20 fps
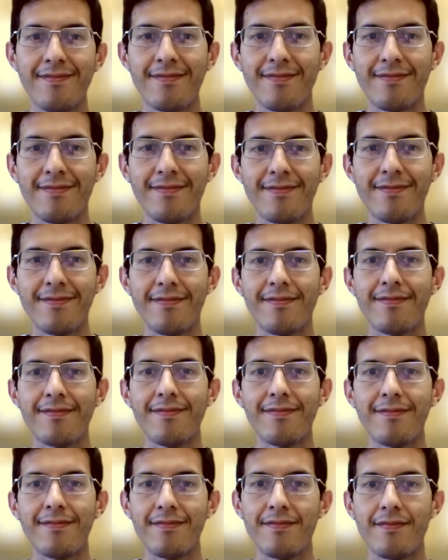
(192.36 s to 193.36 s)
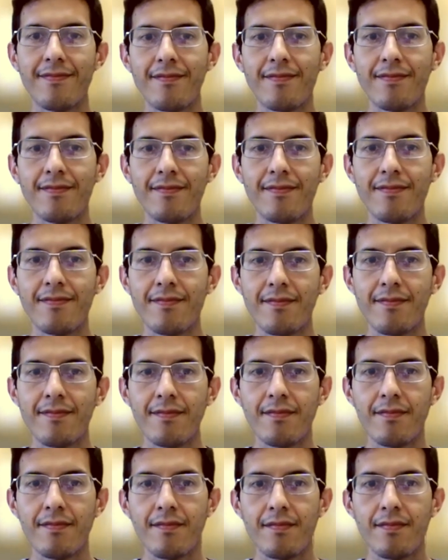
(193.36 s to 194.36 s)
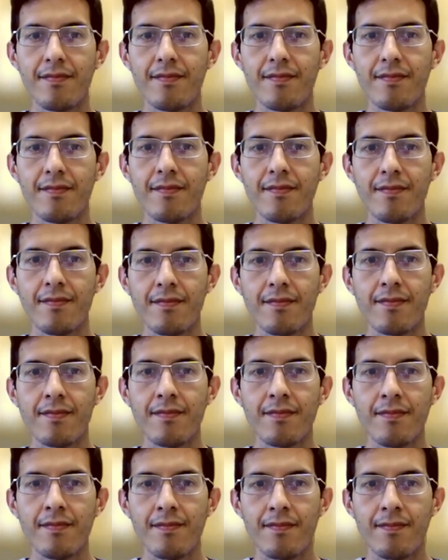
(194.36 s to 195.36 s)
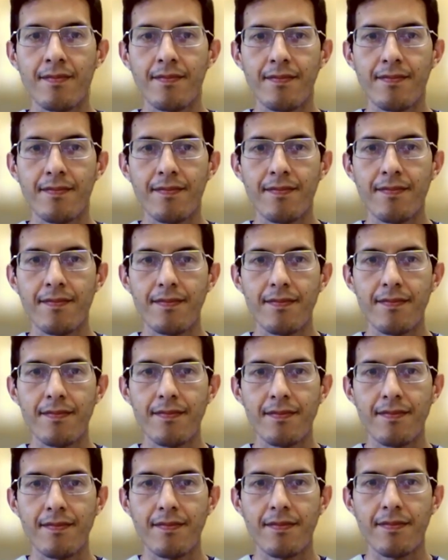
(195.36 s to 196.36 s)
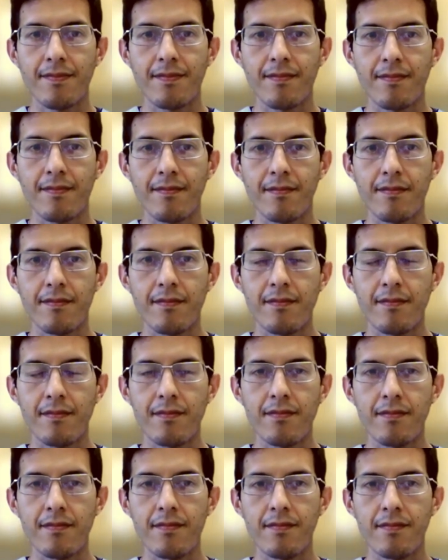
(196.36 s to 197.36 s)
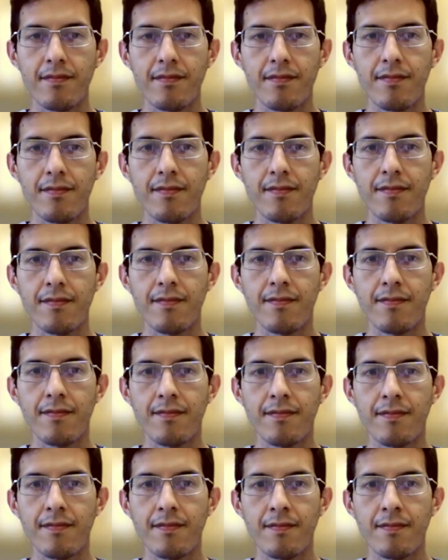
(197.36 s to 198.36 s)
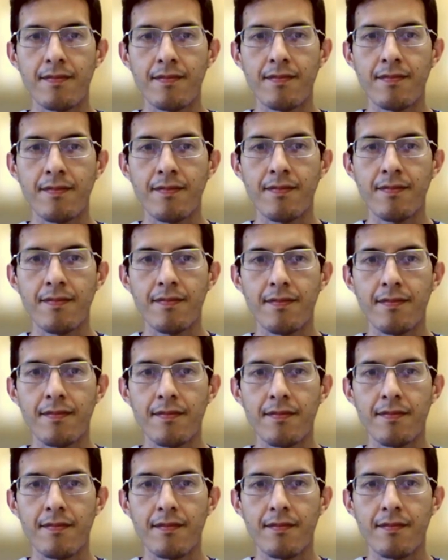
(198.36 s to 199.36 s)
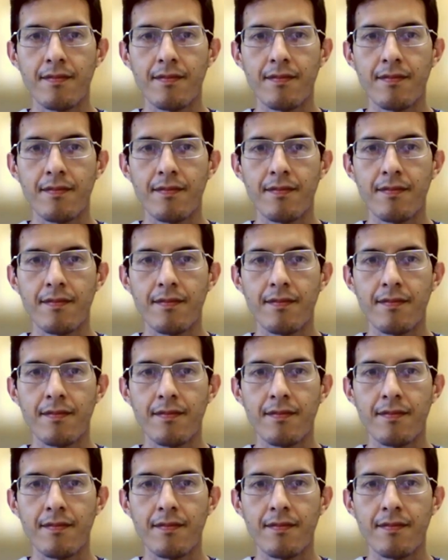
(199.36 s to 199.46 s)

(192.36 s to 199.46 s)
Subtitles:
(silent)